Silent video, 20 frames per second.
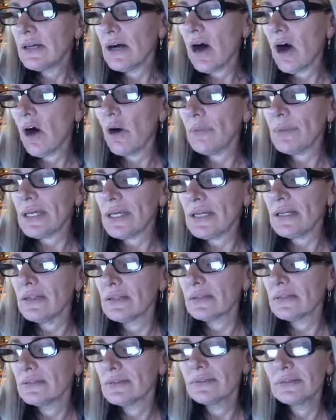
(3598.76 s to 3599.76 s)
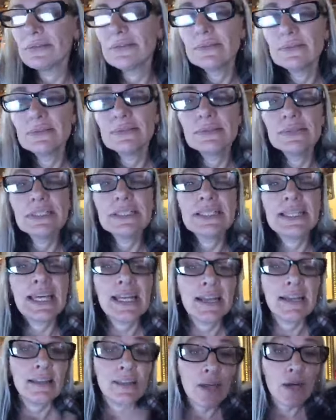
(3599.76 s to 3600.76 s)
I'll be
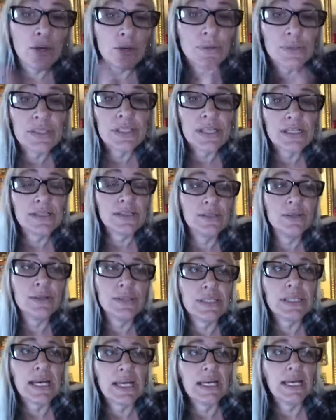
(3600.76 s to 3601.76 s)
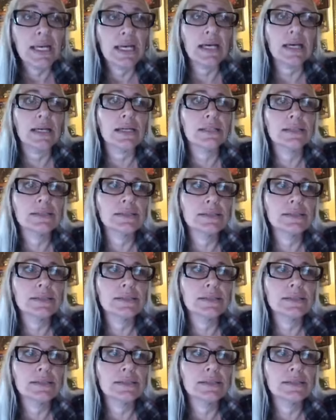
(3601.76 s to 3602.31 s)
getting those as soon as I can,